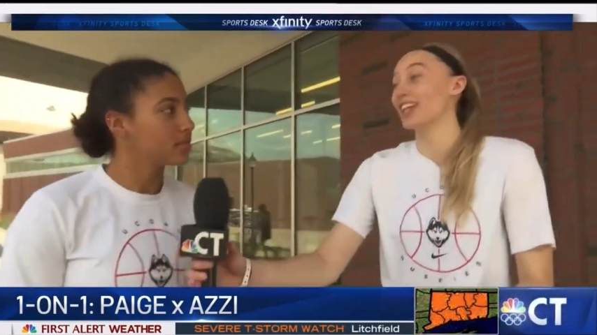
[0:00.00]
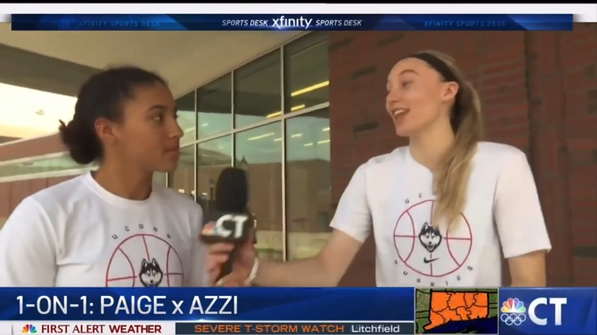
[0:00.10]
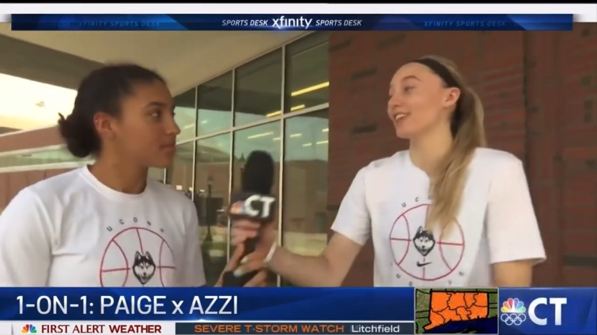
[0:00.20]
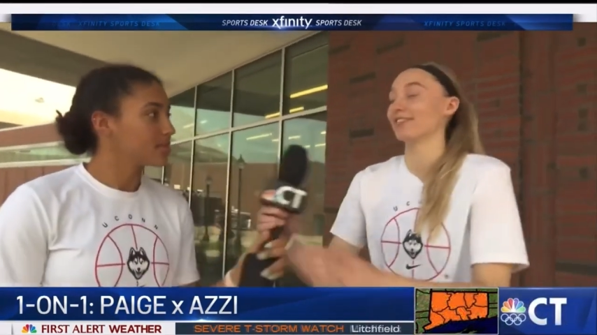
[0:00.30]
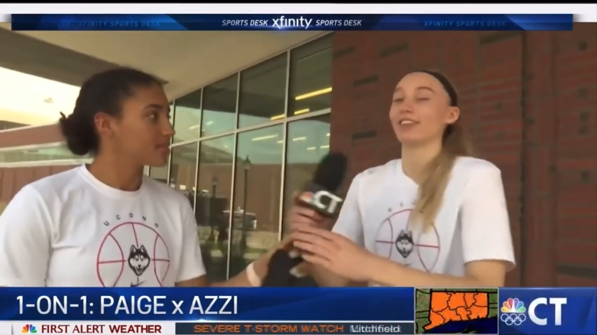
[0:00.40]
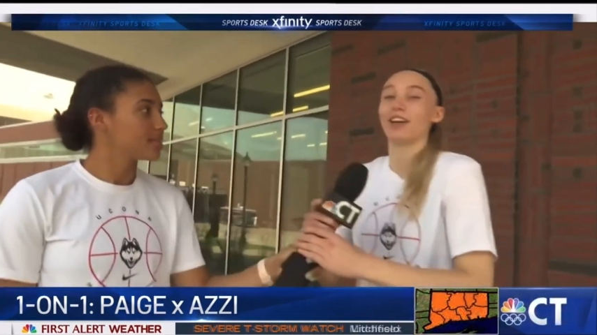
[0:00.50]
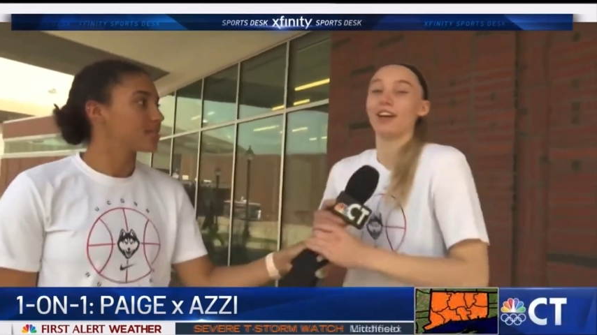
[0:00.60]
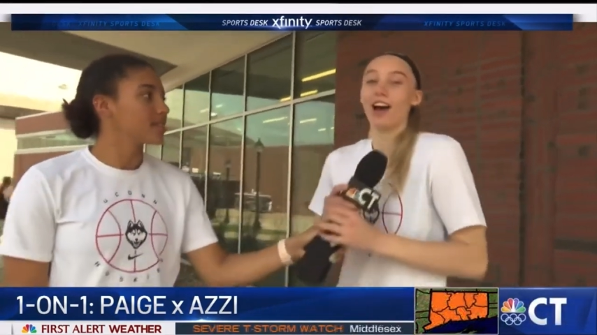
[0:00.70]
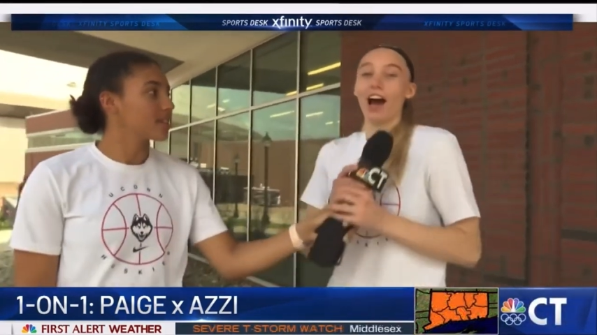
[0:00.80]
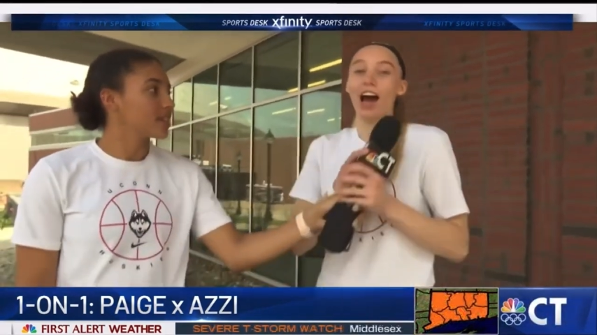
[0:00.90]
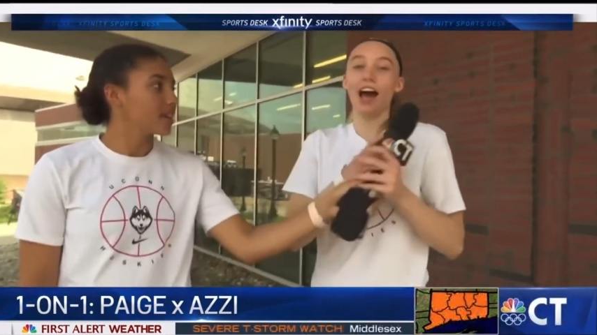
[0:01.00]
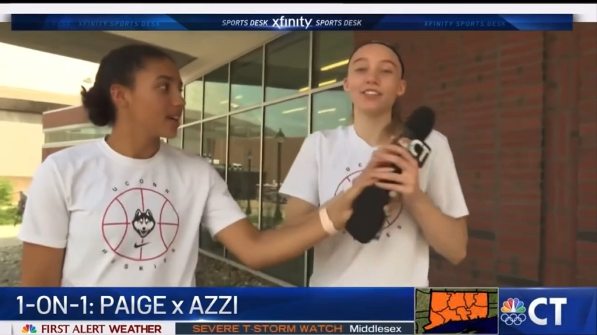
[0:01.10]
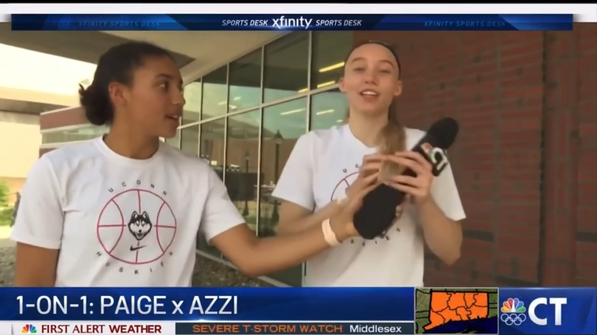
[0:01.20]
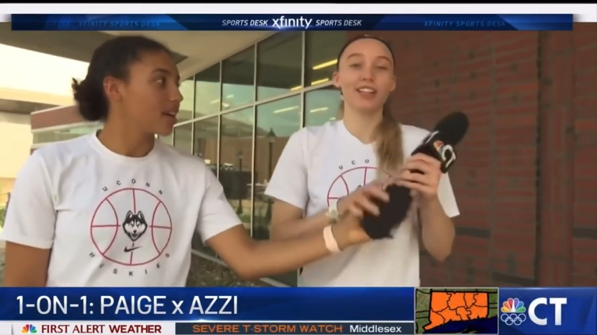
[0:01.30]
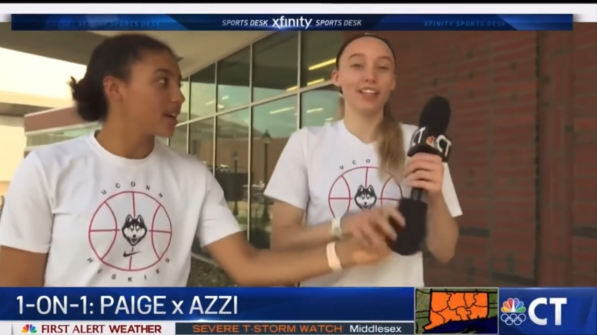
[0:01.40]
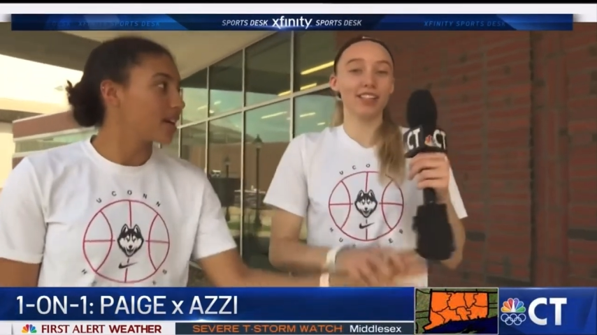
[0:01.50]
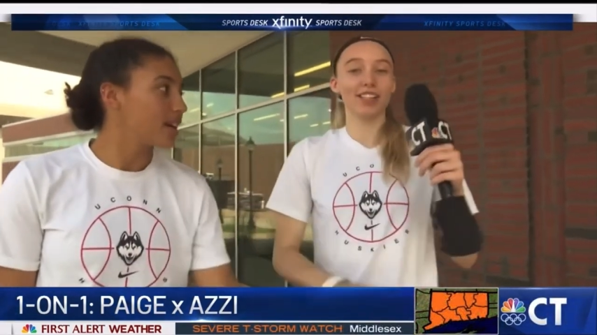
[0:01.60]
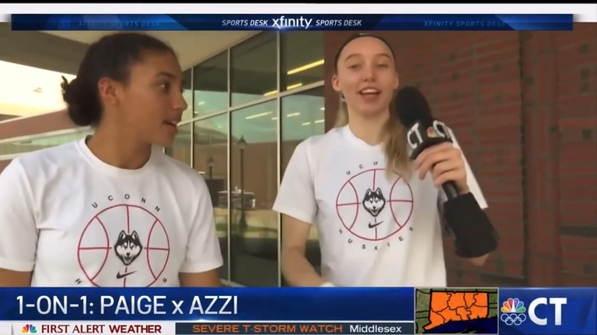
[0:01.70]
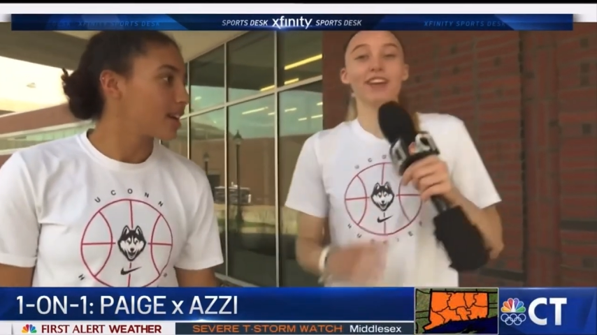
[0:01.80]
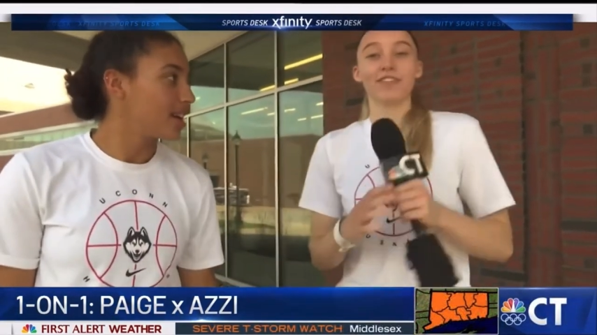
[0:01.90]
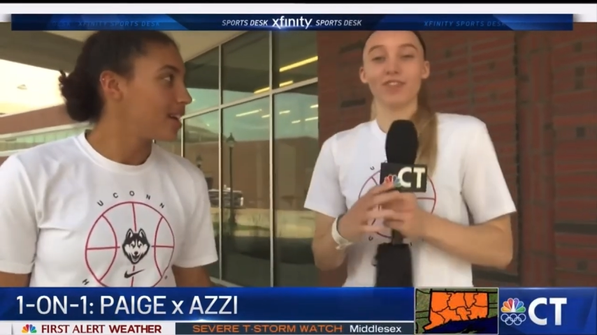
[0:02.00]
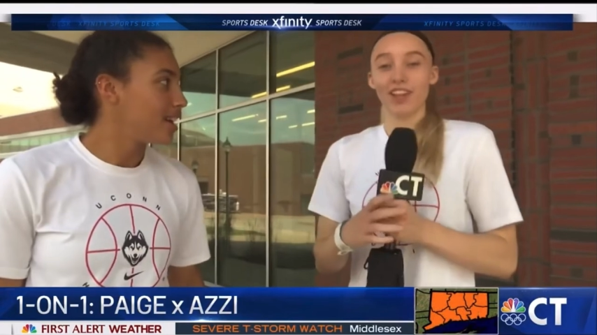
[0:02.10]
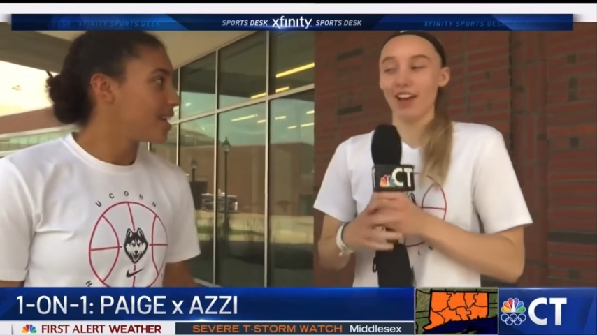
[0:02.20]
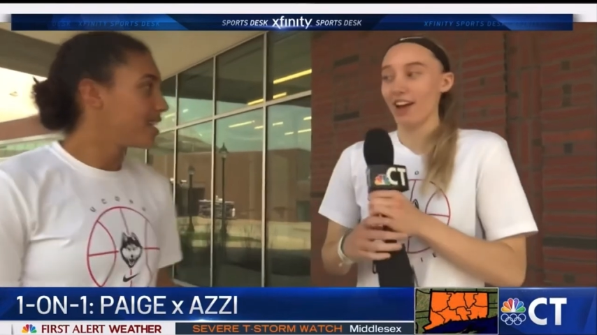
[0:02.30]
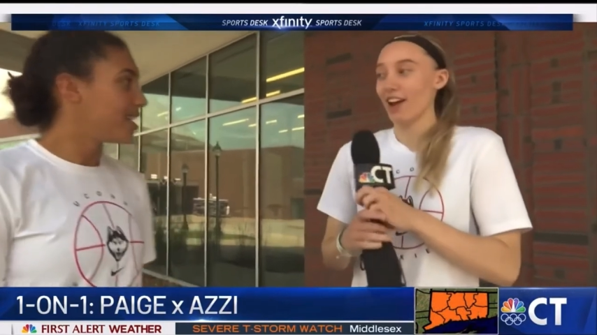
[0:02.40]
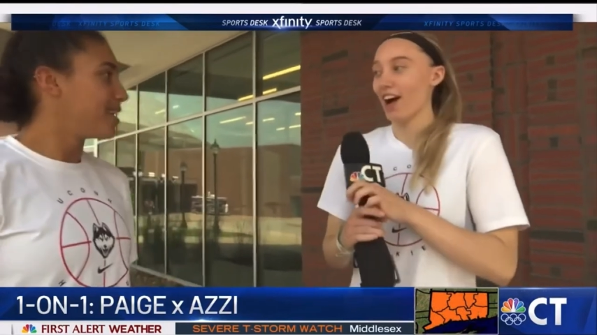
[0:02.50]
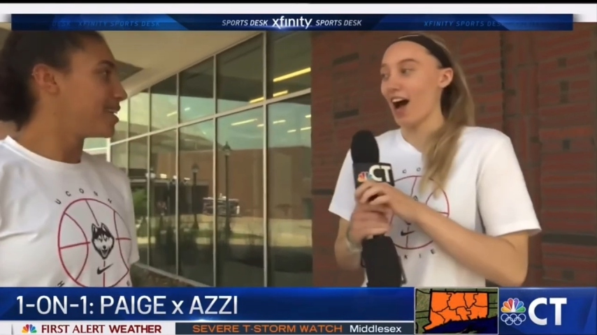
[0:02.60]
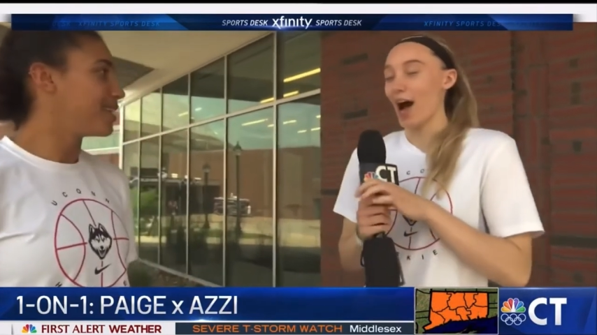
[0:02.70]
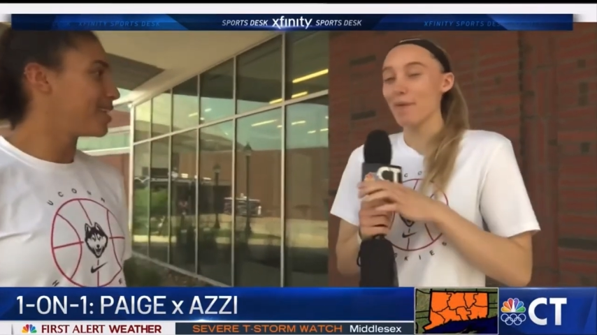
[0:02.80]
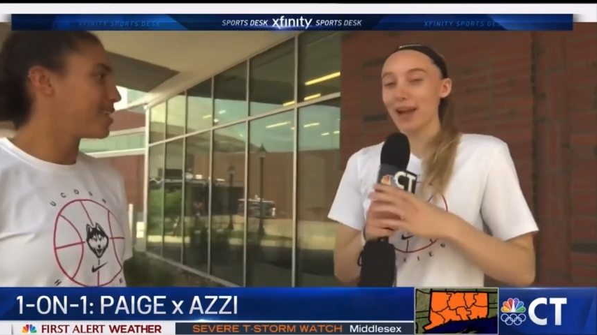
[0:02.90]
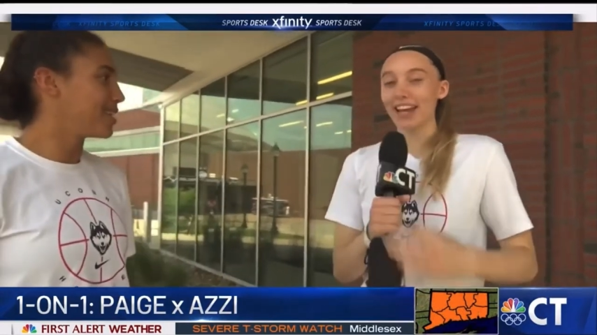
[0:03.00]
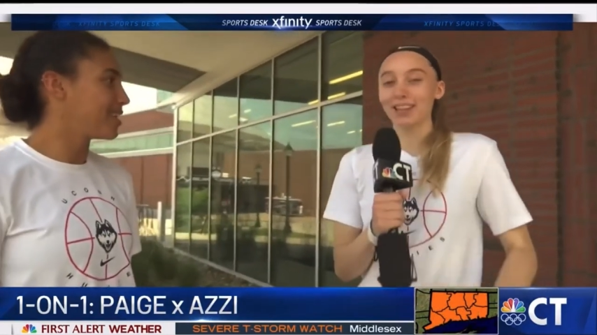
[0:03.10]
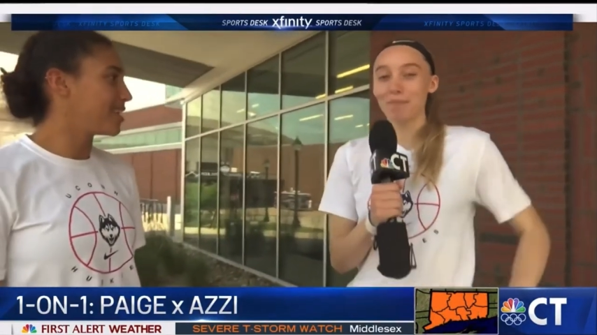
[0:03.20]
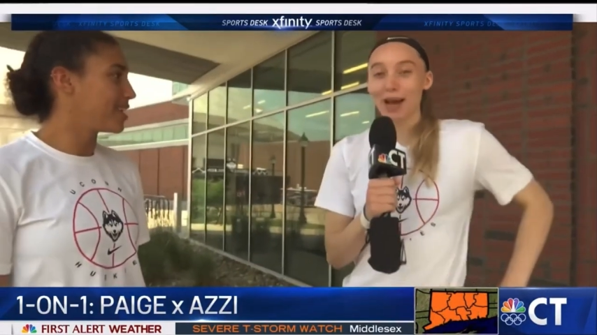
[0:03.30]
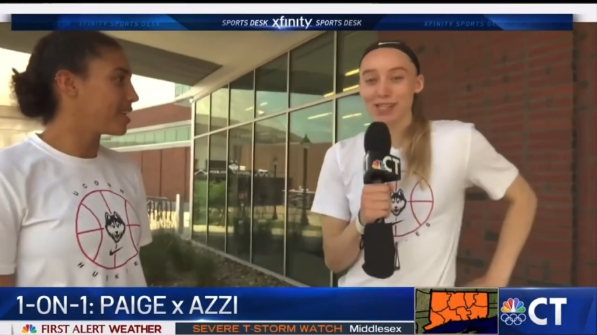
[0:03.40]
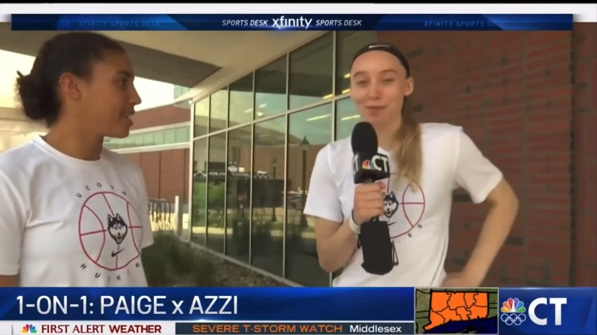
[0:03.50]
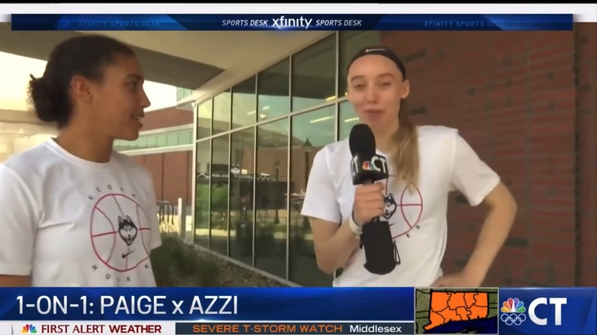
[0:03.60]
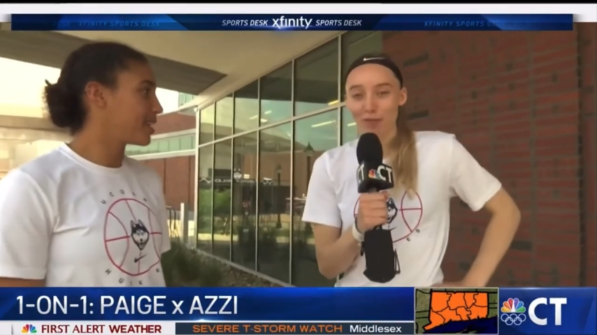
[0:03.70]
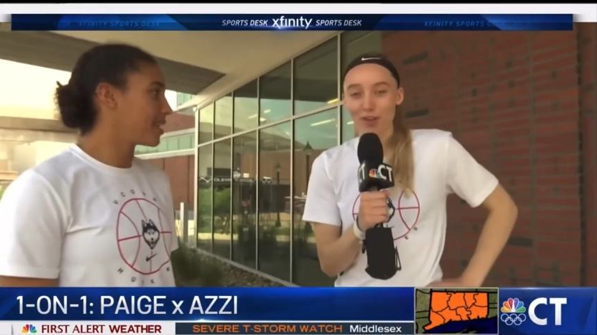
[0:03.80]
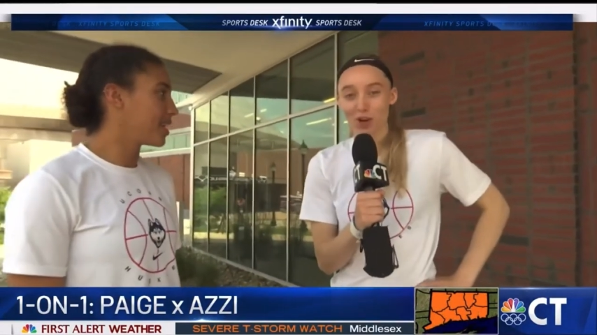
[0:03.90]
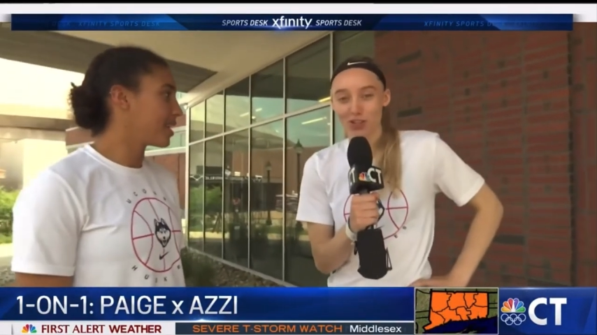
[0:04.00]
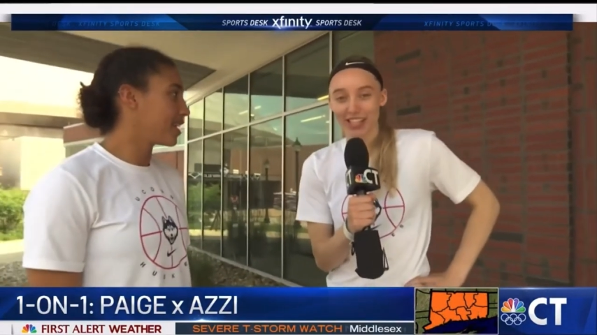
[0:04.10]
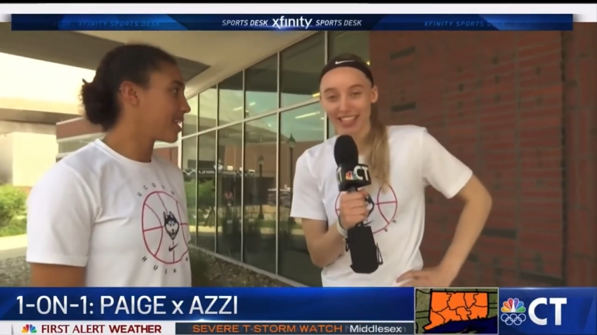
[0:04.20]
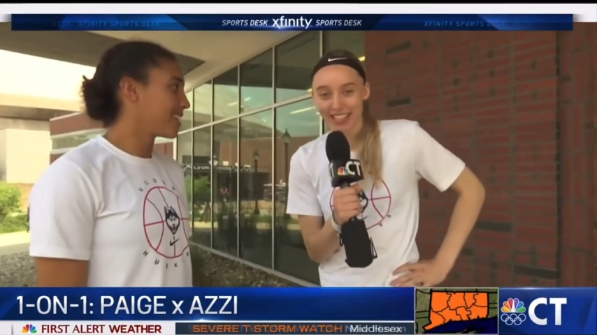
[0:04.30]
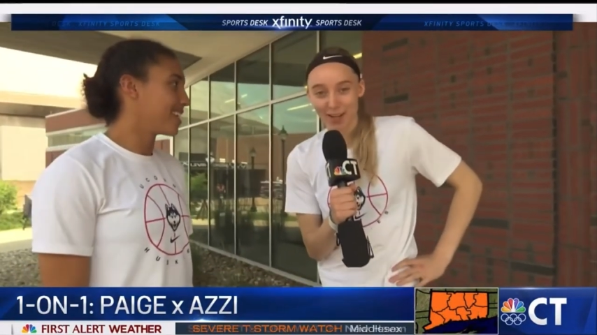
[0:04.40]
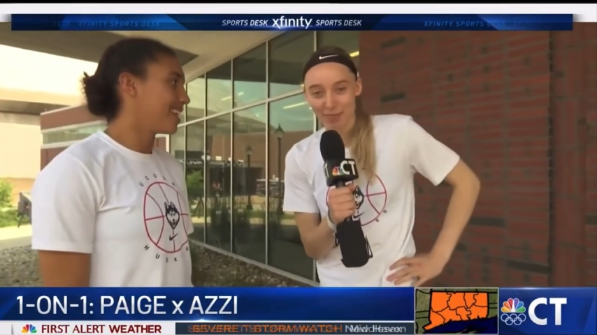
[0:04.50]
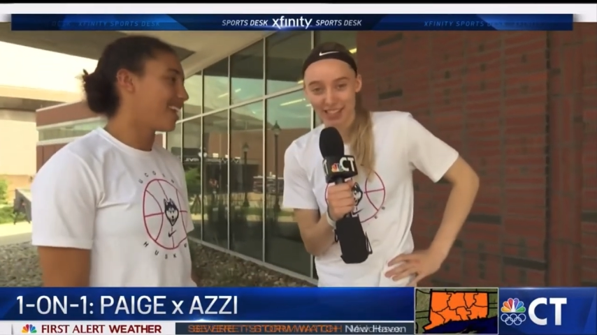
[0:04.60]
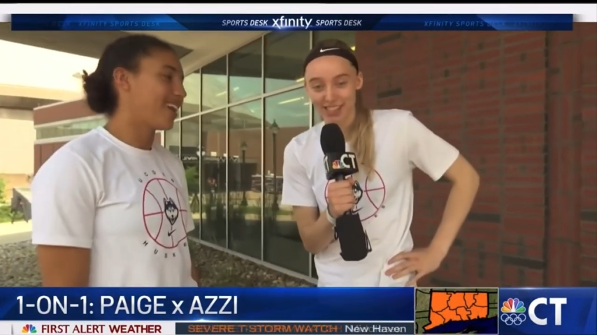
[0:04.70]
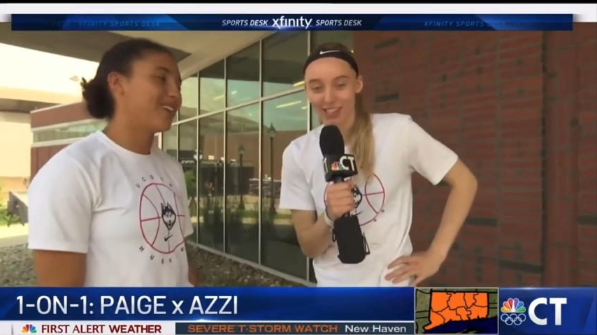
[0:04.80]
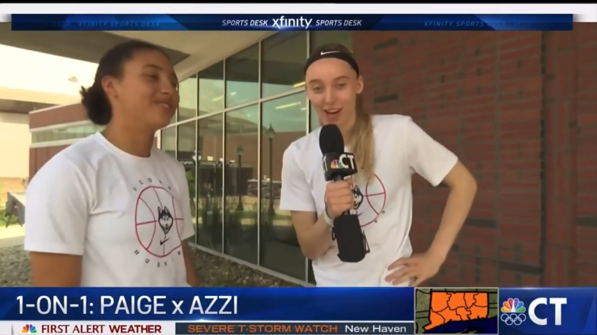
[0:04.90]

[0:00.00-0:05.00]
Speaker 1: tell I have something to say. I made the best buffalo chicken dip this